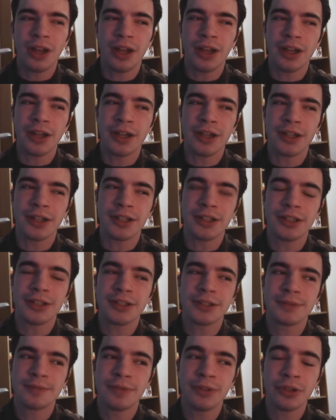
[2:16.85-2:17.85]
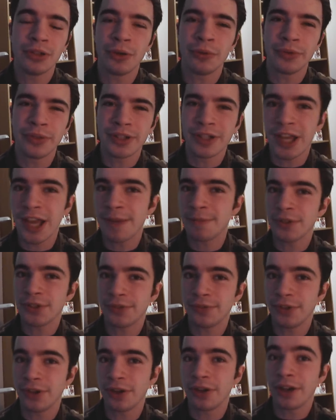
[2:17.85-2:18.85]
uh, lonely
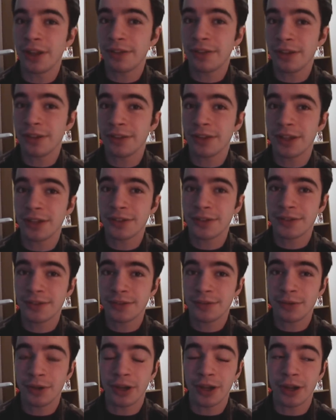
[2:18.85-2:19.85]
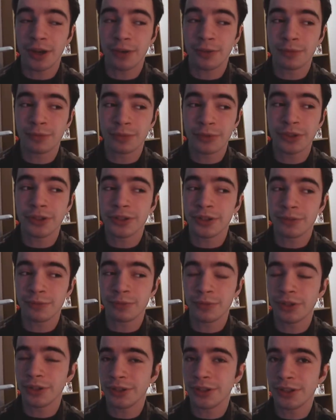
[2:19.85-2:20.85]
atmosphere, and I think that's uh, really,
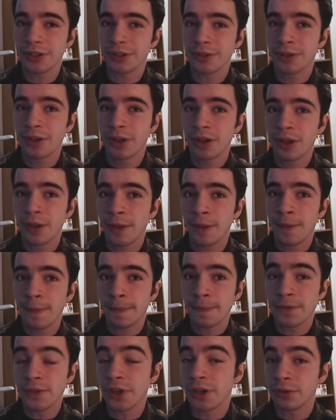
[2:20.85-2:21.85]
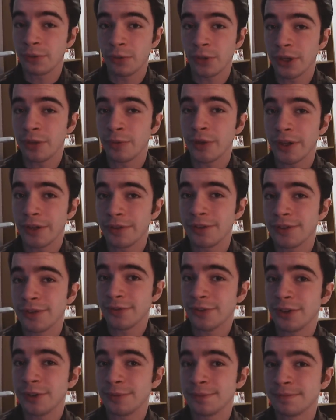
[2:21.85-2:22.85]
really done quite well in this
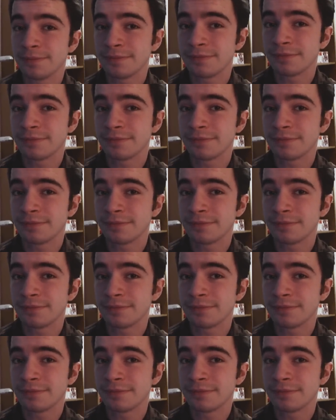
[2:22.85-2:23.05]
film.